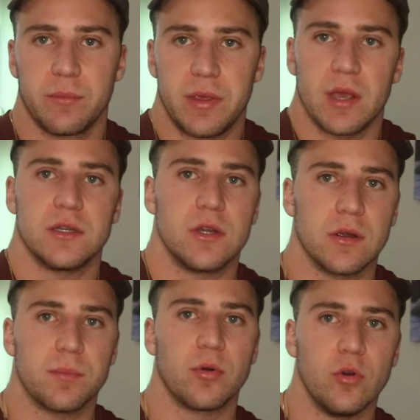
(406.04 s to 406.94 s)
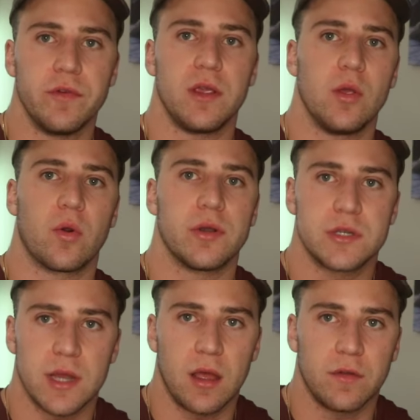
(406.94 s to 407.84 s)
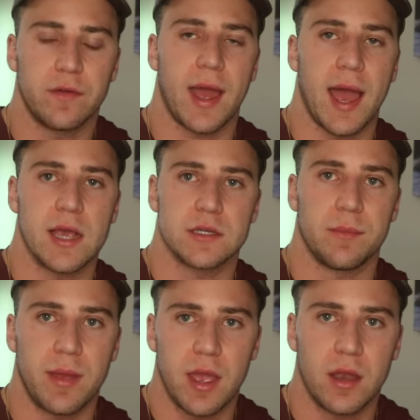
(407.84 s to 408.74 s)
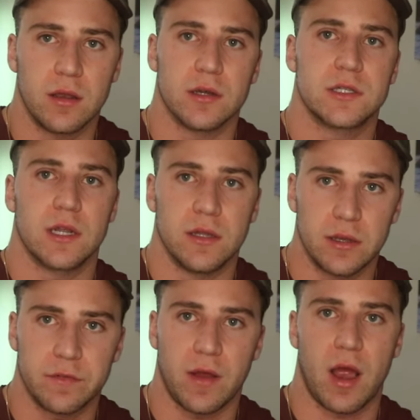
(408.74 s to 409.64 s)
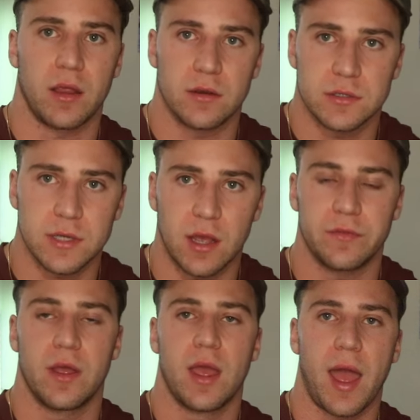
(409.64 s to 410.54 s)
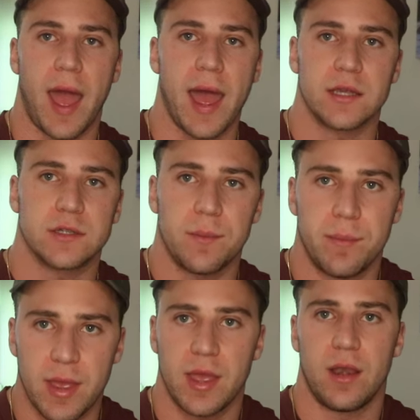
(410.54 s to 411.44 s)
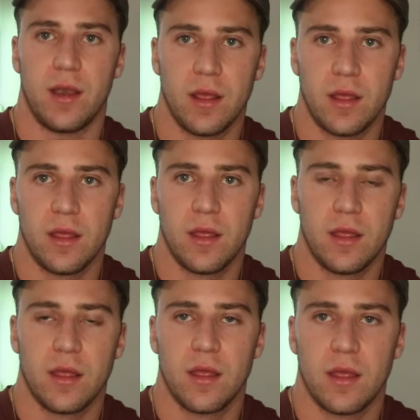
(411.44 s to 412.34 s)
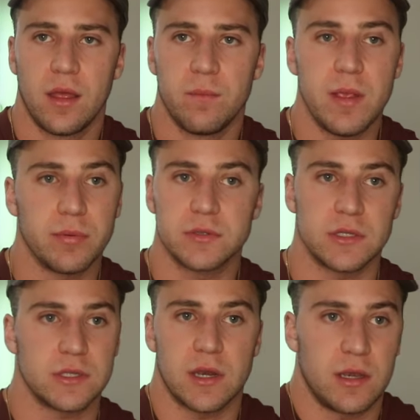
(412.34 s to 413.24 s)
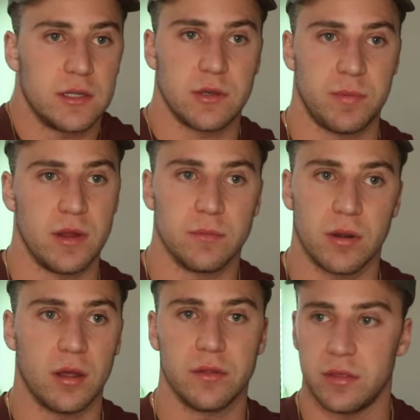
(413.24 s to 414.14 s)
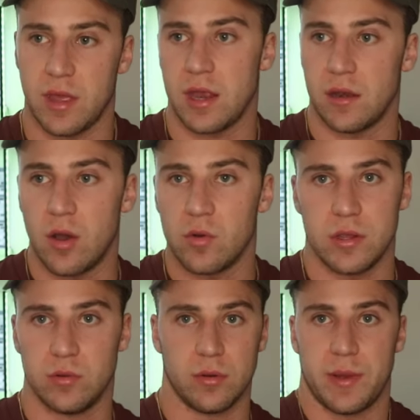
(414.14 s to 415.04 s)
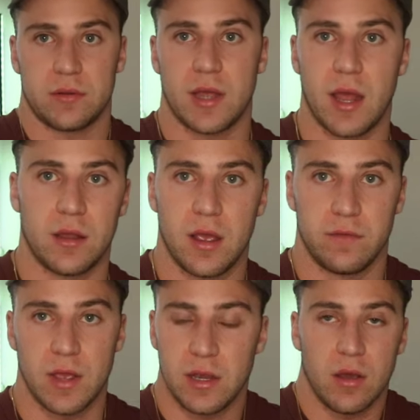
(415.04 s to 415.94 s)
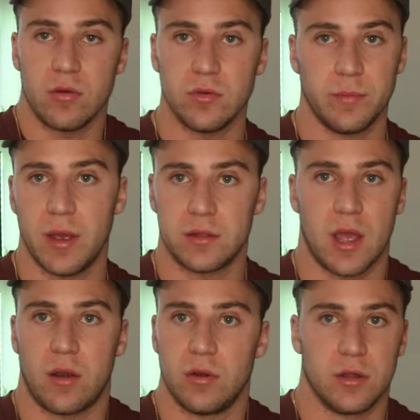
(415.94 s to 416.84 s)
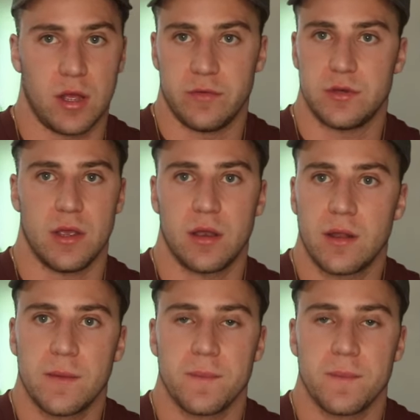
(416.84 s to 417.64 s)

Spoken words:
Because you're proving yourself as a man. You're solidifying yourself as a man. People's just going to disappear, bro. They know you about that life. They know you about that real life shit.